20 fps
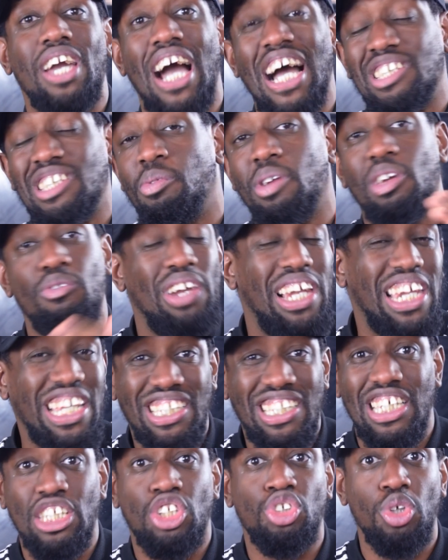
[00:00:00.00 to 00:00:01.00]
guys so we can
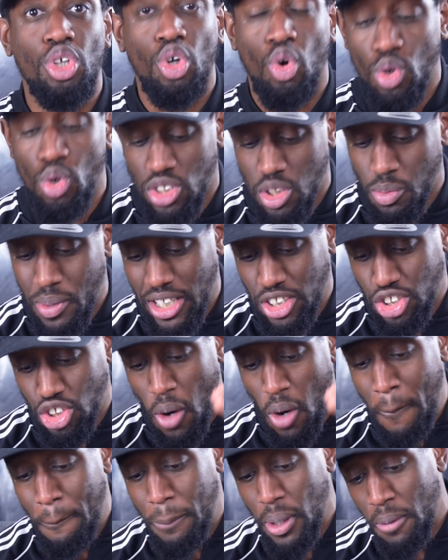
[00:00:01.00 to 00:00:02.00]
release this during the course of the week.
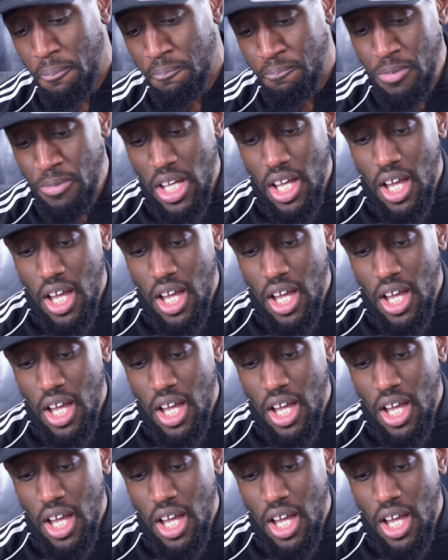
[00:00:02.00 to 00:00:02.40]
So, boom.